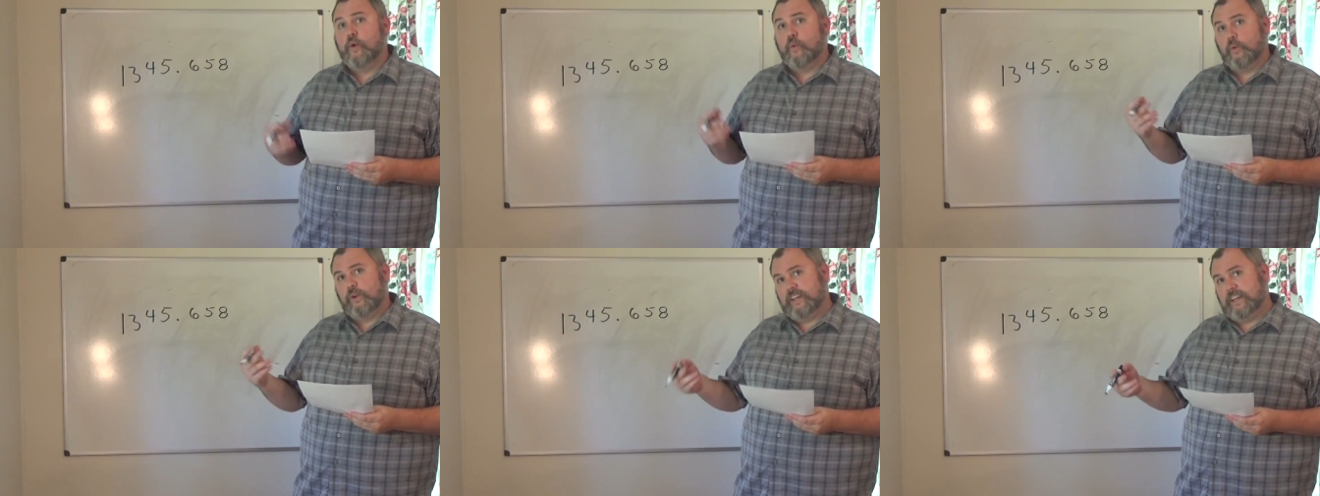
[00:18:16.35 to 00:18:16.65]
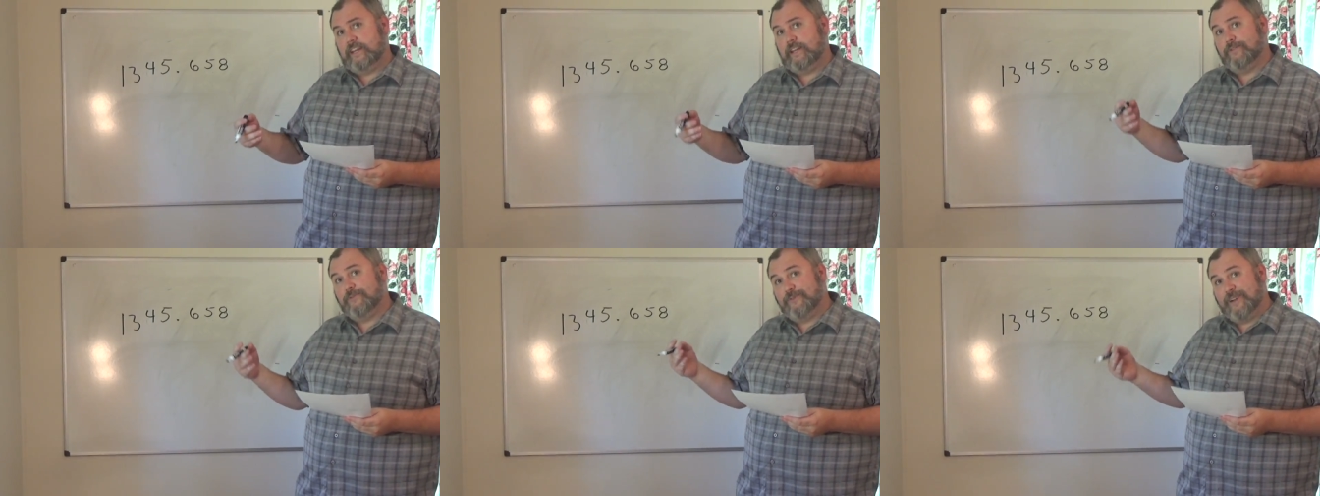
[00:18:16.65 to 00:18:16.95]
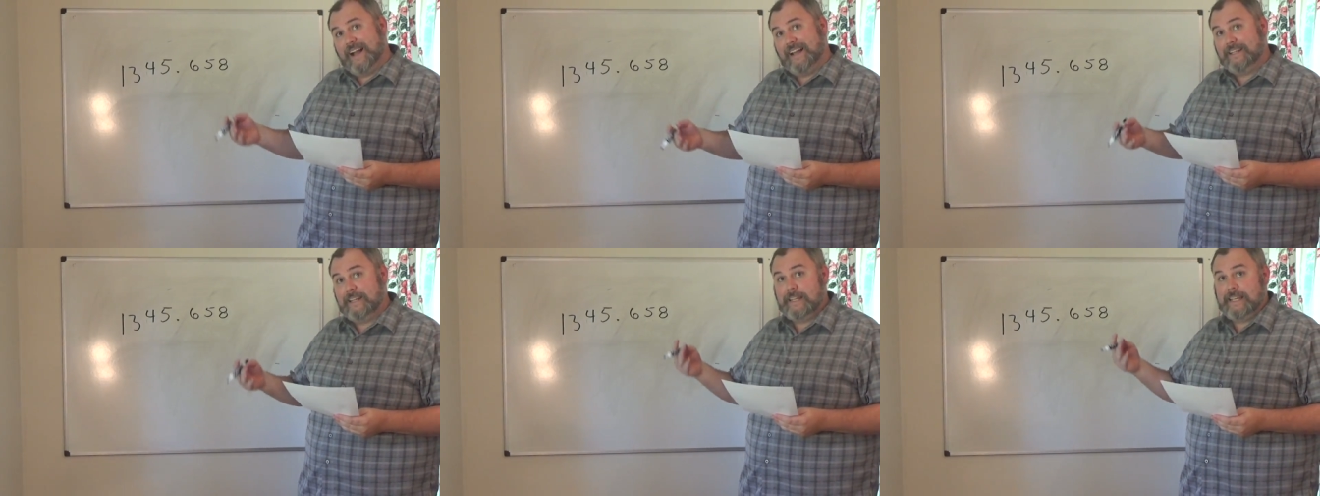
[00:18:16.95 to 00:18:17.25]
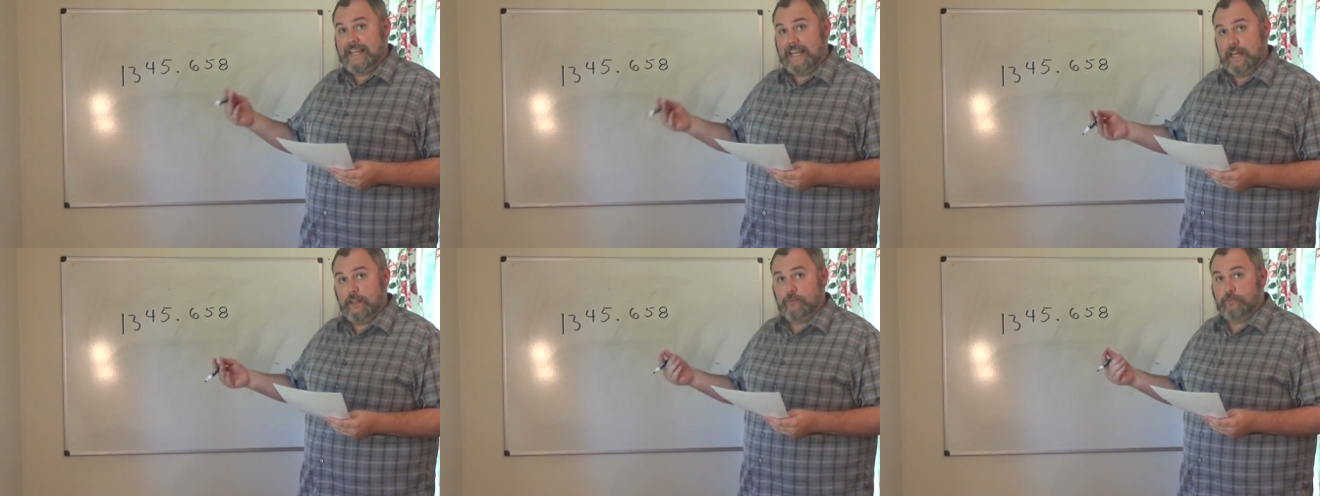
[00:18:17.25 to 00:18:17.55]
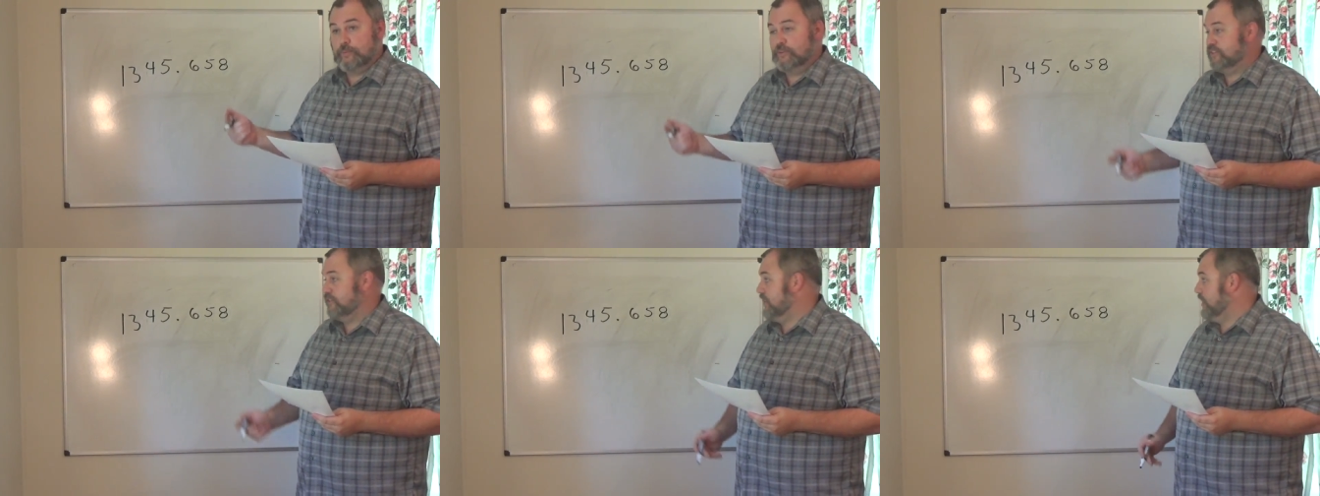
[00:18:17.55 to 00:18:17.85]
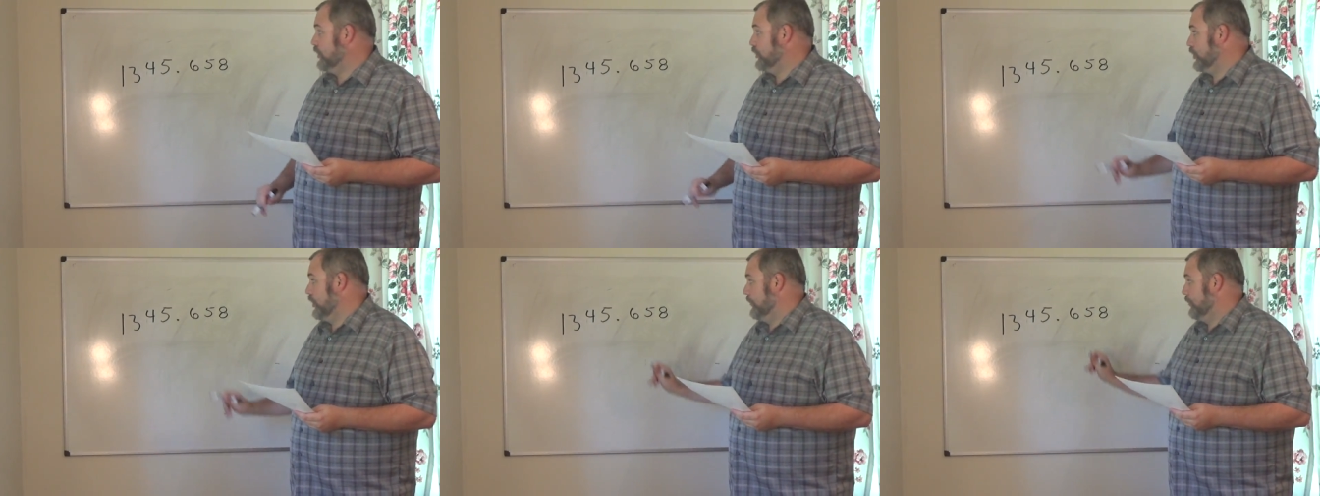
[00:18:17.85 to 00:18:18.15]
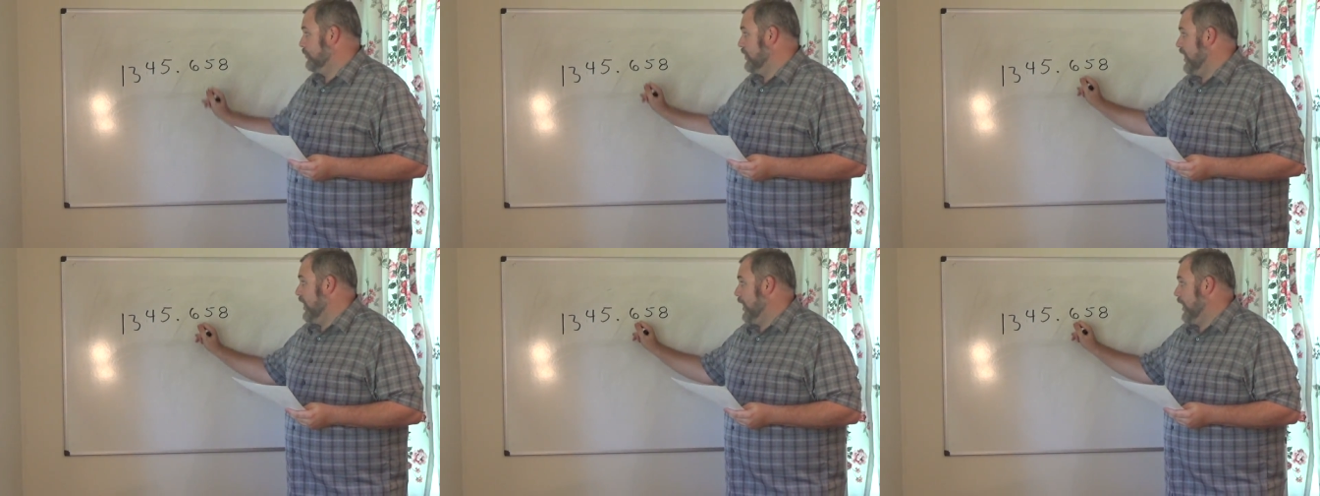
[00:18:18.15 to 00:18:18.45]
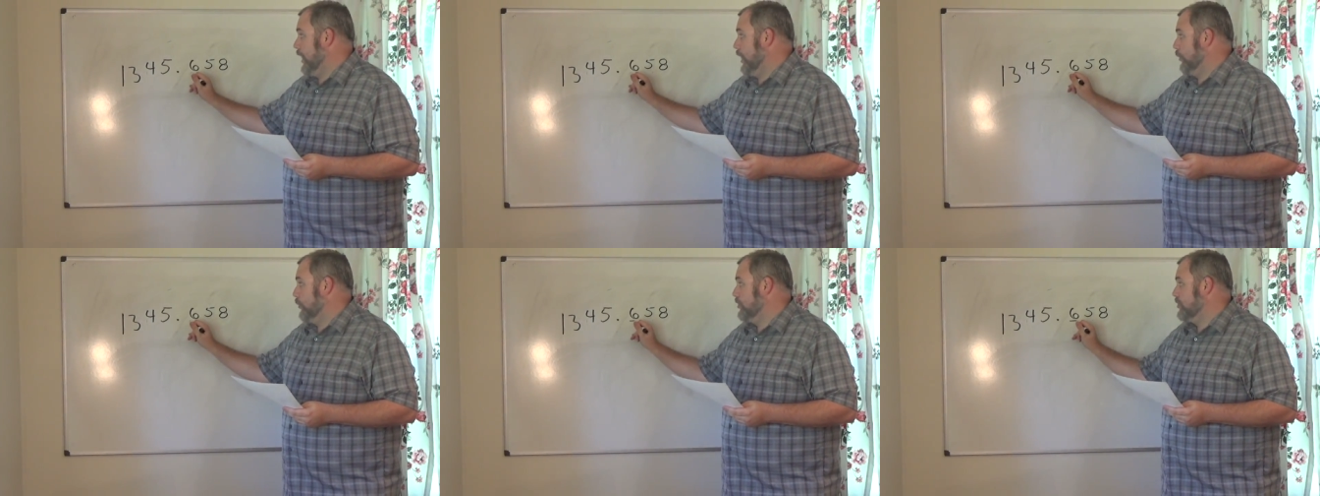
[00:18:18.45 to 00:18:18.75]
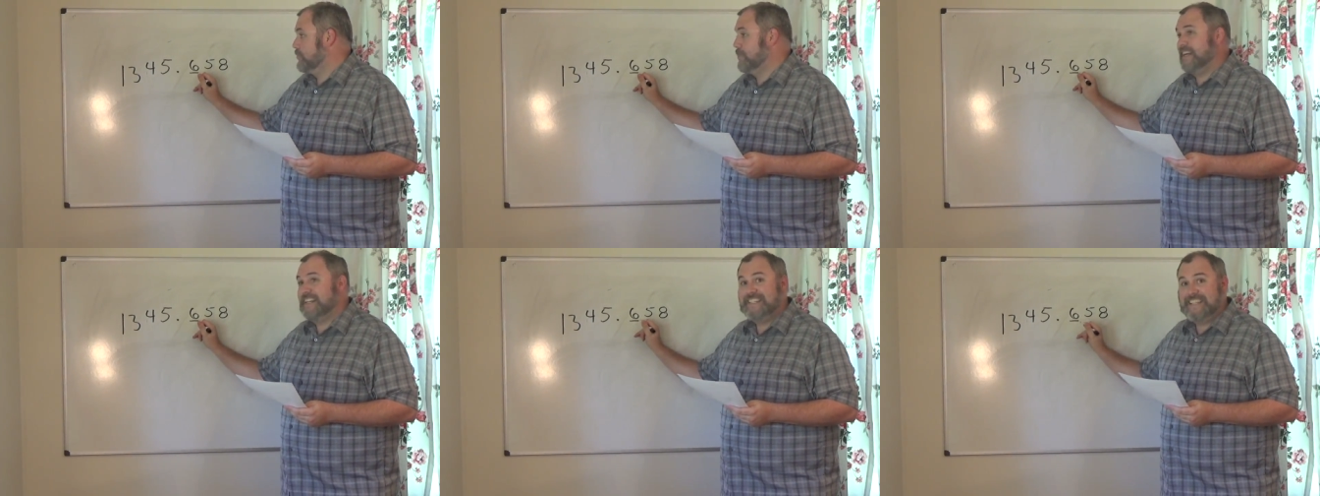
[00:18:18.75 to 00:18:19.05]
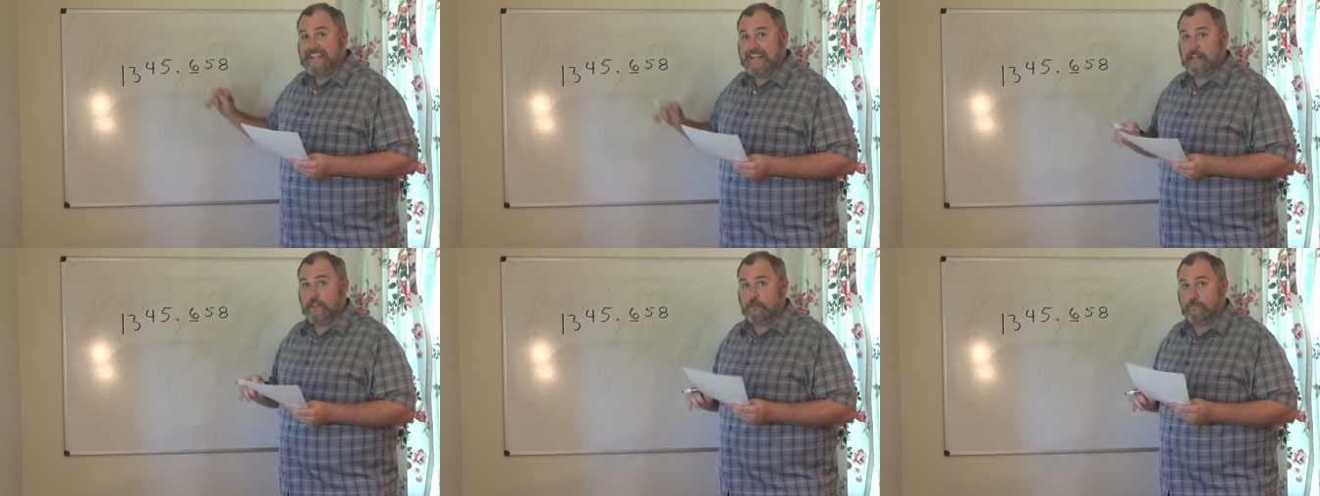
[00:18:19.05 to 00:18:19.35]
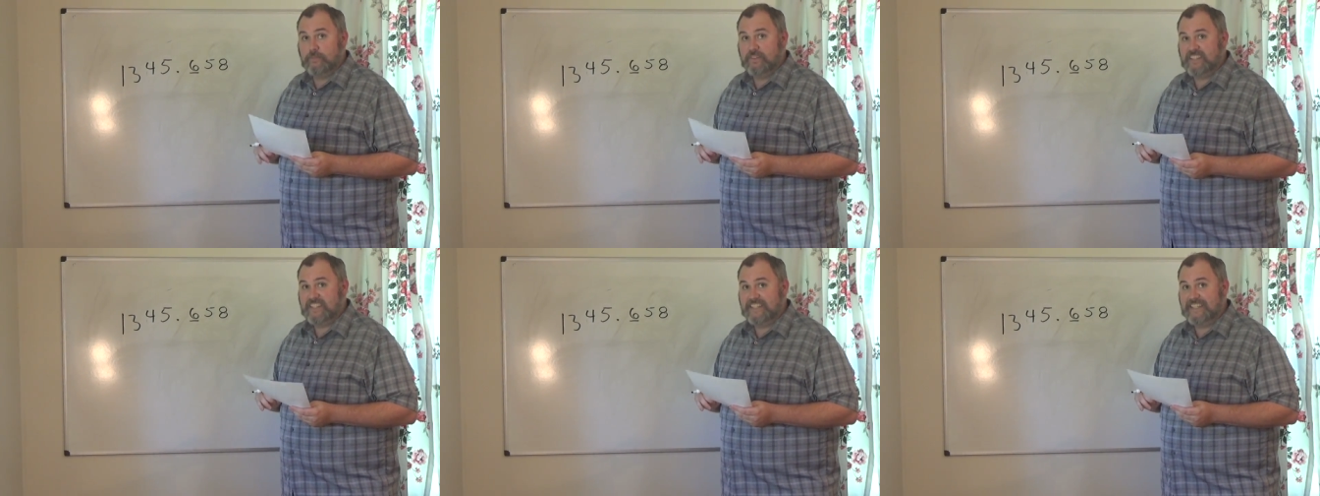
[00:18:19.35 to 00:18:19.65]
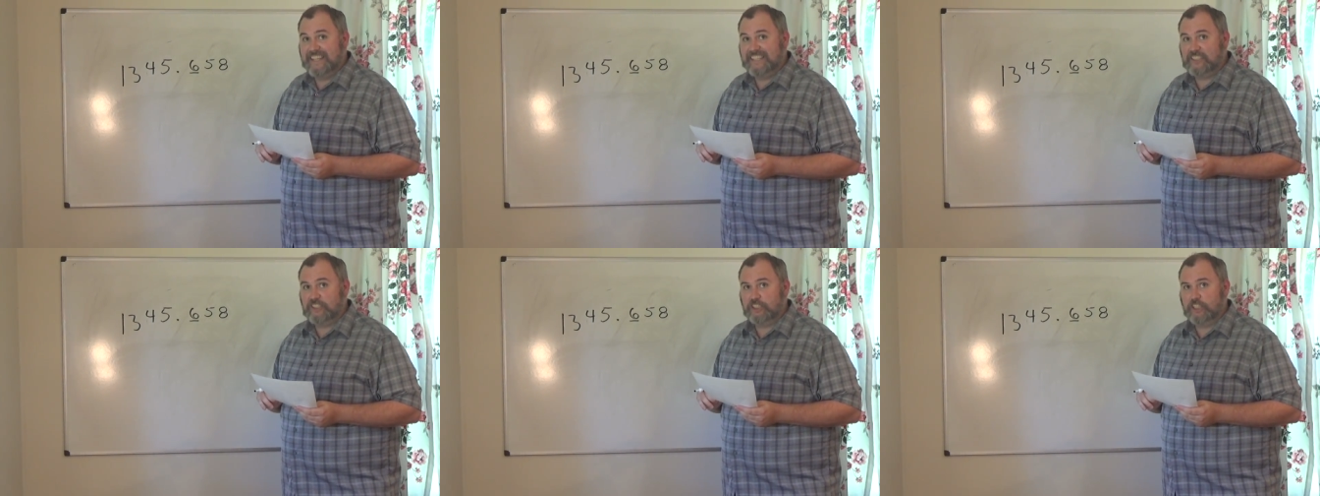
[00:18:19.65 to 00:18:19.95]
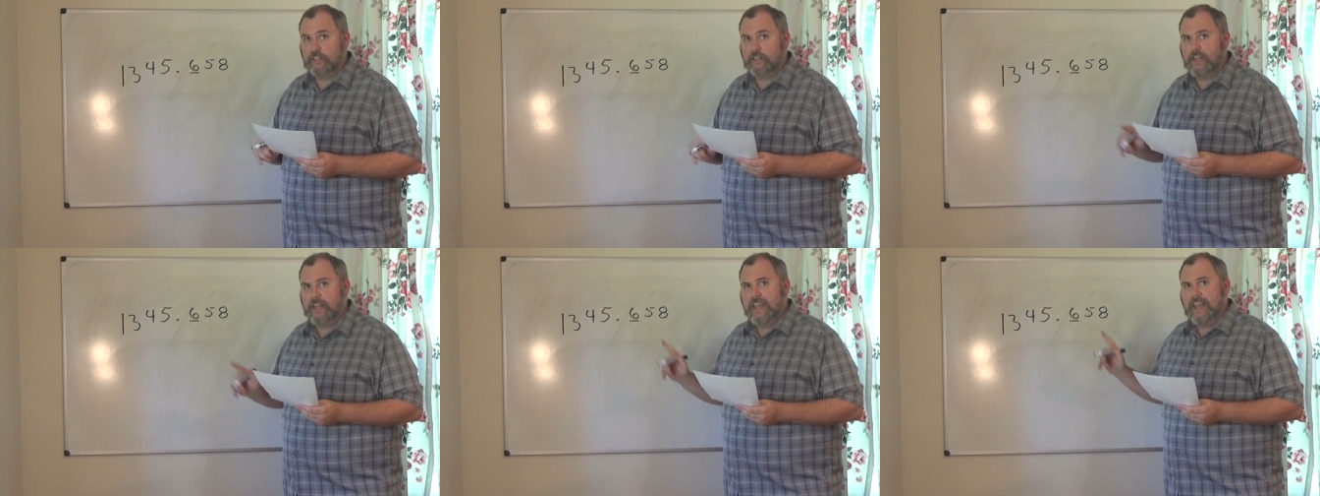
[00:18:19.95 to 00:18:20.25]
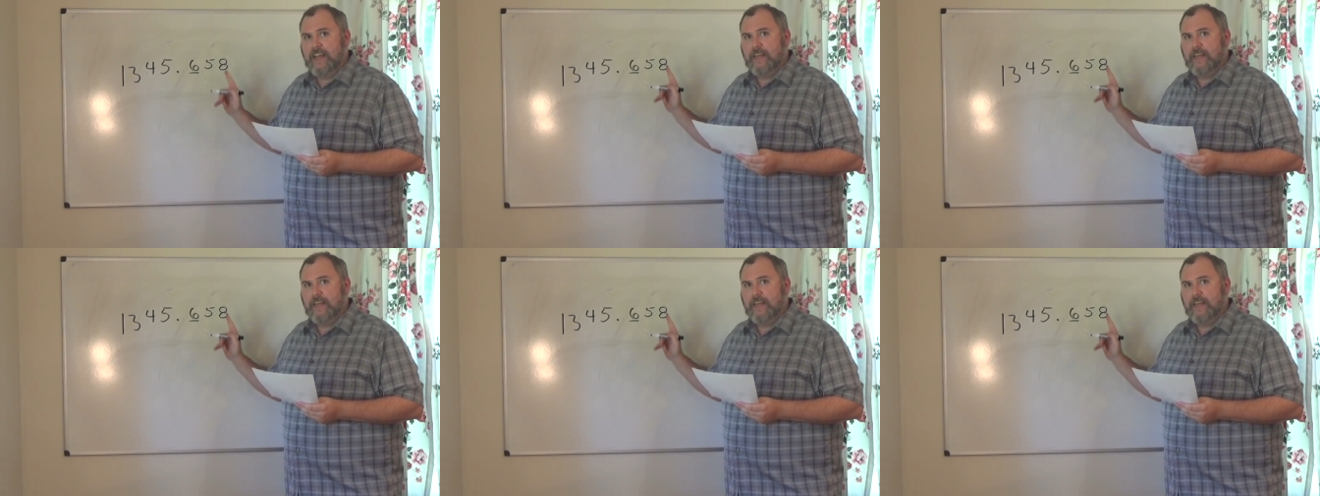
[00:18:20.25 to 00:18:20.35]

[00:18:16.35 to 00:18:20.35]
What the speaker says: We need to find the 10th position. Here is my 10th position.